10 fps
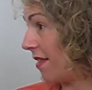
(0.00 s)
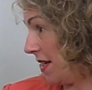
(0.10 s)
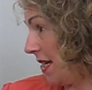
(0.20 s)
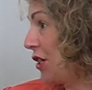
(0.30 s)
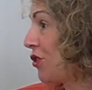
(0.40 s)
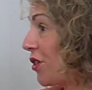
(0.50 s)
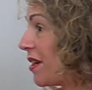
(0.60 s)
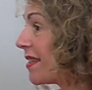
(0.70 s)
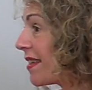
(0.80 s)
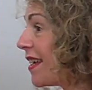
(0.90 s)
teacher
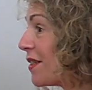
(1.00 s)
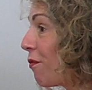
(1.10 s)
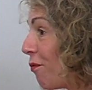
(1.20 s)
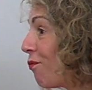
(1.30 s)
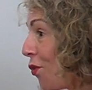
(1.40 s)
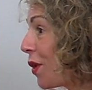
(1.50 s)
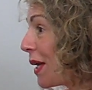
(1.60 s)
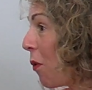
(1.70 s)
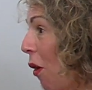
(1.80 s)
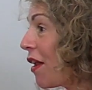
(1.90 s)
is
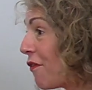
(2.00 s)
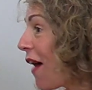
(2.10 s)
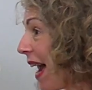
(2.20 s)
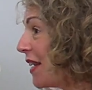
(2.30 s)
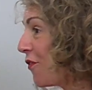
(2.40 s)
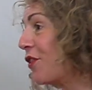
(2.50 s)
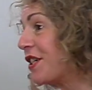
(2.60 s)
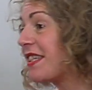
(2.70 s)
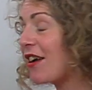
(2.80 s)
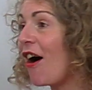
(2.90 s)
fully qualified for
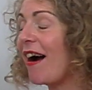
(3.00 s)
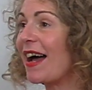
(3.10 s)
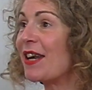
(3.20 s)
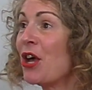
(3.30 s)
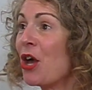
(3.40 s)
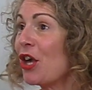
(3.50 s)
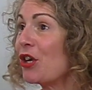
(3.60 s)
a start. And